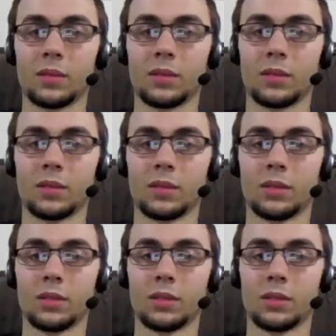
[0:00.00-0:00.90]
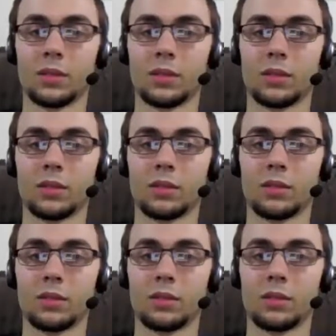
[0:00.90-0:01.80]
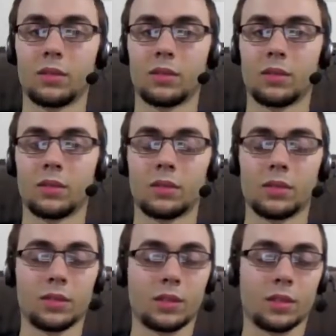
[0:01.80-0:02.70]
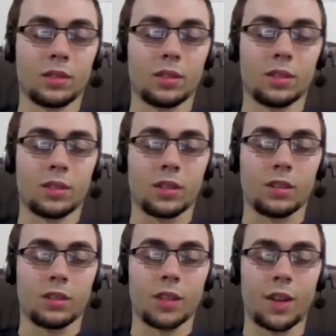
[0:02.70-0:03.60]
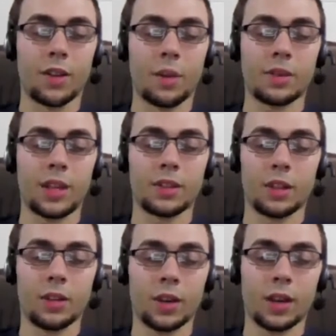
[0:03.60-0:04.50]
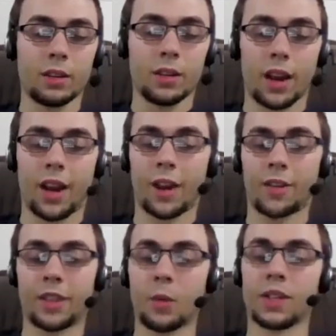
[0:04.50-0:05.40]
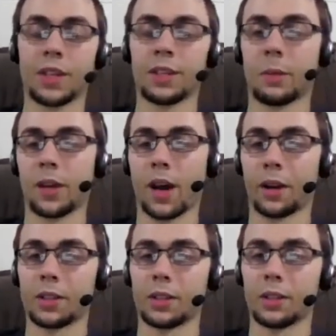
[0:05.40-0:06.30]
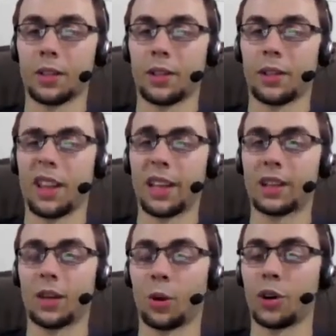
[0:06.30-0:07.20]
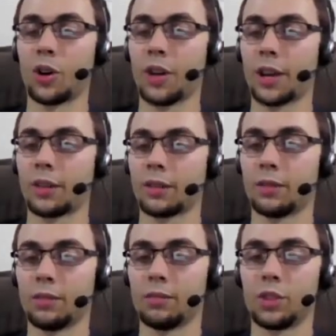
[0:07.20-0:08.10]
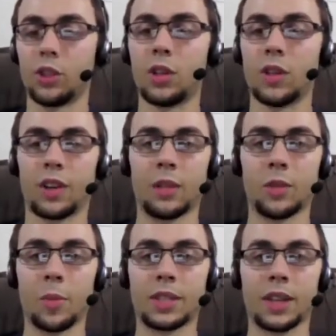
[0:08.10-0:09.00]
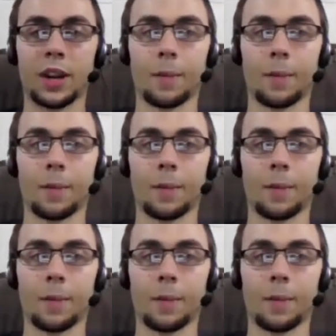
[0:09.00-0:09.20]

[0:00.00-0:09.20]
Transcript: Man, that was too easy. Grandio, that was easy. Okay. I kind of thought that was easy, to be honest. That, like, there were no, like, too difficult moments there.